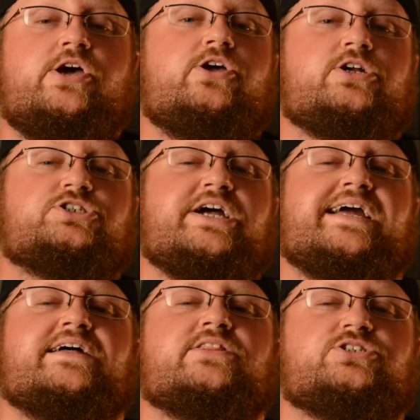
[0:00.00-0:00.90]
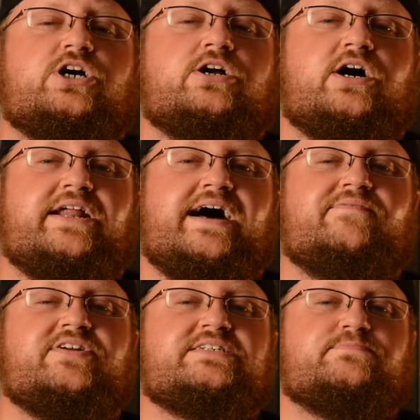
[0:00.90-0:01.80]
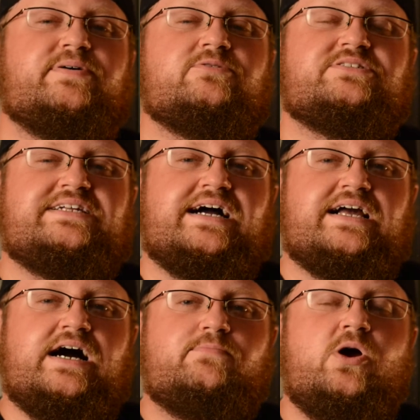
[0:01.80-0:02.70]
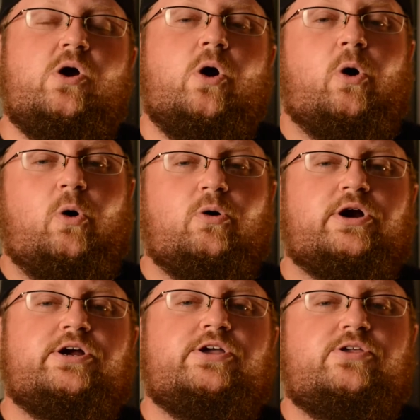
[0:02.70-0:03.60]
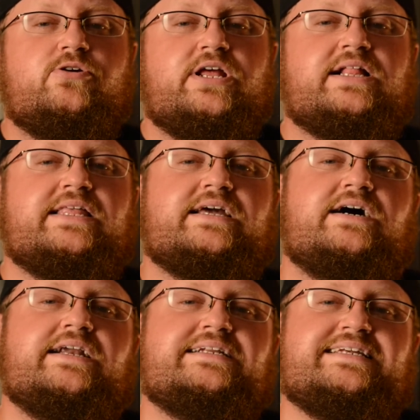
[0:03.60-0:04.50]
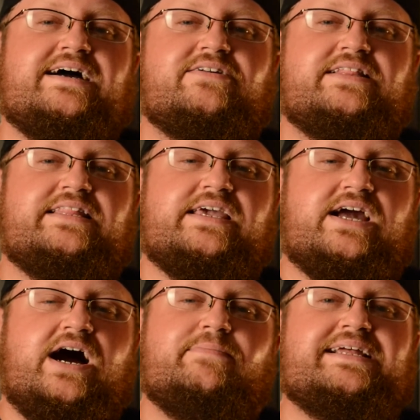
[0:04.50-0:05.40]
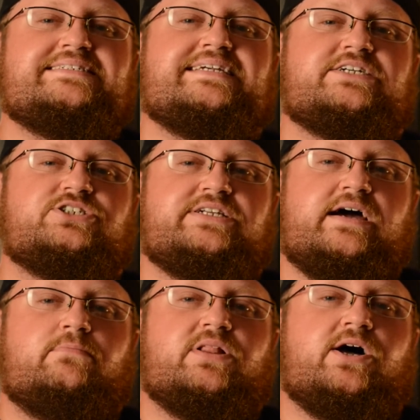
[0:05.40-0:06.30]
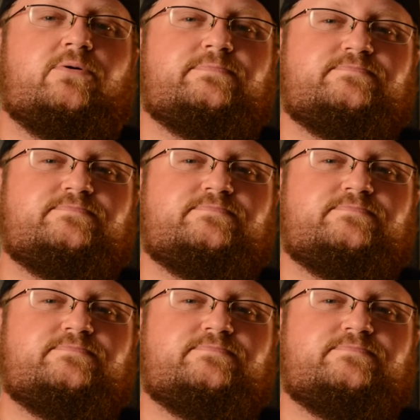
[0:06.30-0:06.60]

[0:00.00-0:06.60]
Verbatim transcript: You can check out the chart on HuffingtonPost.com or you can click on it down in the comment section down below.